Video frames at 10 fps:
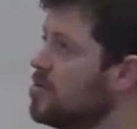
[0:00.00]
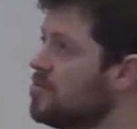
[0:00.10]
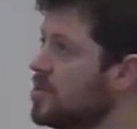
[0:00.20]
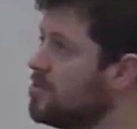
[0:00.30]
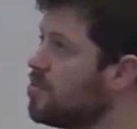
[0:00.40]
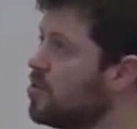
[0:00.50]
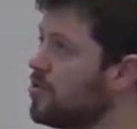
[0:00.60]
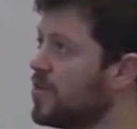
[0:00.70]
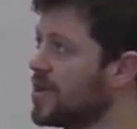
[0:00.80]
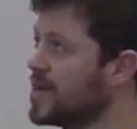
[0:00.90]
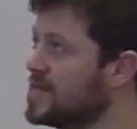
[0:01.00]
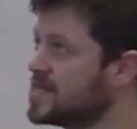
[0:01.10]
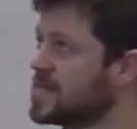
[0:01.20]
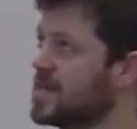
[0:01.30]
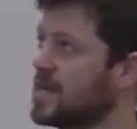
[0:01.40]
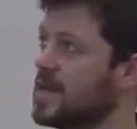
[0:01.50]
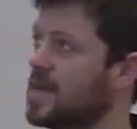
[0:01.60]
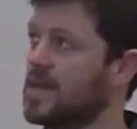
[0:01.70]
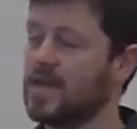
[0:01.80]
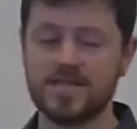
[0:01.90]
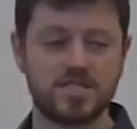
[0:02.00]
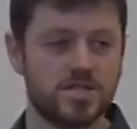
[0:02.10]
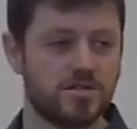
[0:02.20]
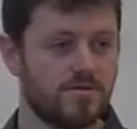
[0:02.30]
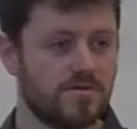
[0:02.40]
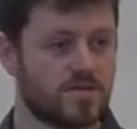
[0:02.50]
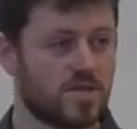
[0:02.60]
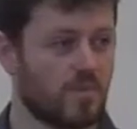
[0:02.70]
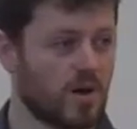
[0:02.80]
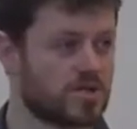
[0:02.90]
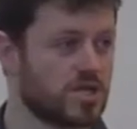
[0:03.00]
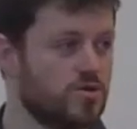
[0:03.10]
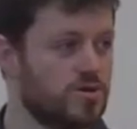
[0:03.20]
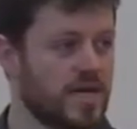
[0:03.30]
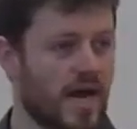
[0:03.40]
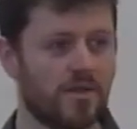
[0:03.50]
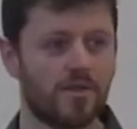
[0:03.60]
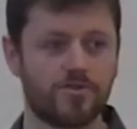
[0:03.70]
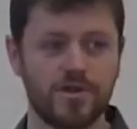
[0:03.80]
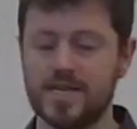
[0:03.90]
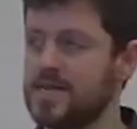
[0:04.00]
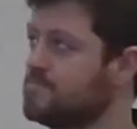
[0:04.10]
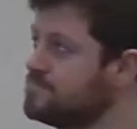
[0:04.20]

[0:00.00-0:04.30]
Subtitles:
But the important thing is, it's to do with both 2D and 3D.